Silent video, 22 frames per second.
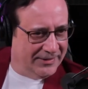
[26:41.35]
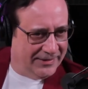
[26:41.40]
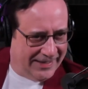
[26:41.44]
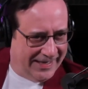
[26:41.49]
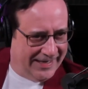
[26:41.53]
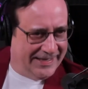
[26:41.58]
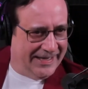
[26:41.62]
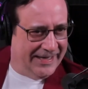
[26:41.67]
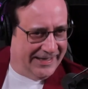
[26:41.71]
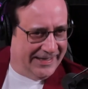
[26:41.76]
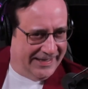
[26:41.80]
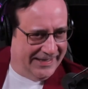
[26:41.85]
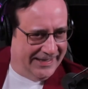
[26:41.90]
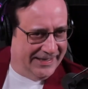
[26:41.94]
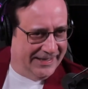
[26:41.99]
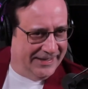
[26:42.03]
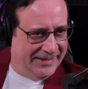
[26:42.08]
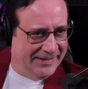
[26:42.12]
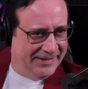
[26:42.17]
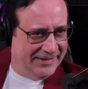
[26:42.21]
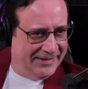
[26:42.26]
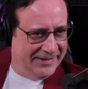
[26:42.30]
like a
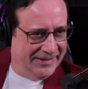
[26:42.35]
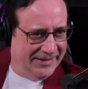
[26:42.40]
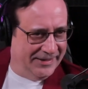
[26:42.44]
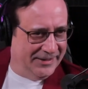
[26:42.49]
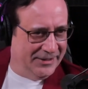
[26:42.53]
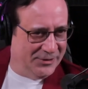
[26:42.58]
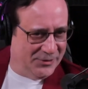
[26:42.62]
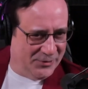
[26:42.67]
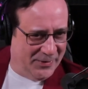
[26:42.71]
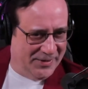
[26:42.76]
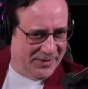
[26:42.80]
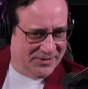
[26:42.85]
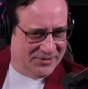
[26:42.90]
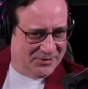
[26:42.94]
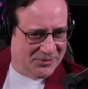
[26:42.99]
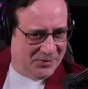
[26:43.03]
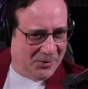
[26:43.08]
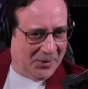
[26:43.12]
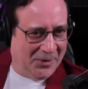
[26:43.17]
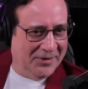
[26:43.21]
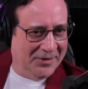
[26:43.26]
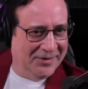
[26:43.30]
kid in a toy
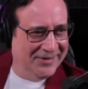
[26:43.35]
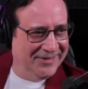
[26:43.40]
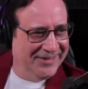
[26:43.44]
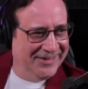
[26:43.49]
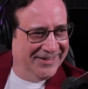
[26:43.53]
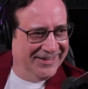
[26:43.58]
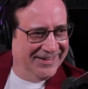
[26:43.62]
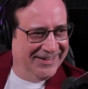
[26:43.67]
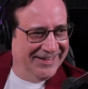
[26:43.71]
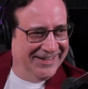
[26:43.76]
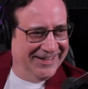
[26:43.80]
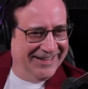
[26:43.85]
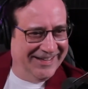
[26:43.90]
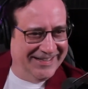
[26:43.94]
store. Right.